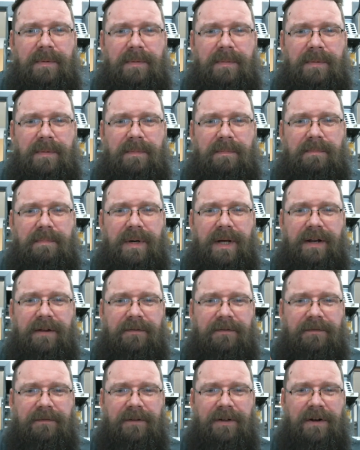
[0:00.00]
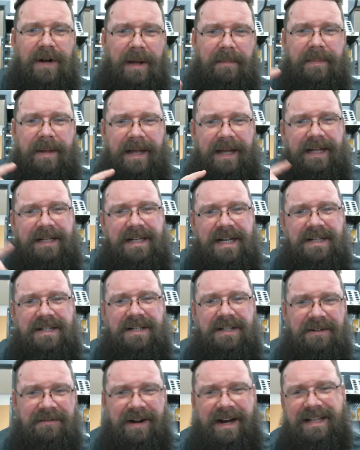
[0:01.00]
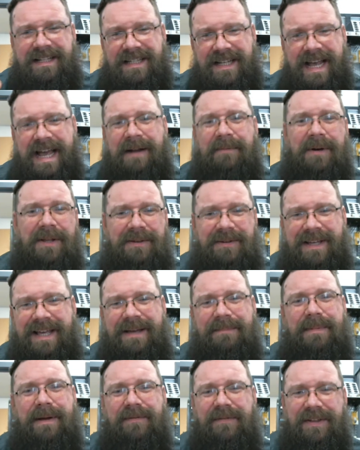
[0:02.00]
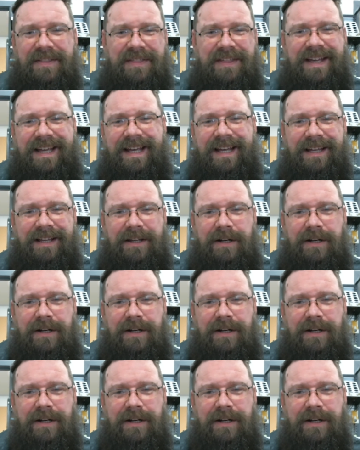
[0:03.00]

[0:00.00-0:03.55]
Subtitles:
But if you're not paying attention to the right side where you keep everything,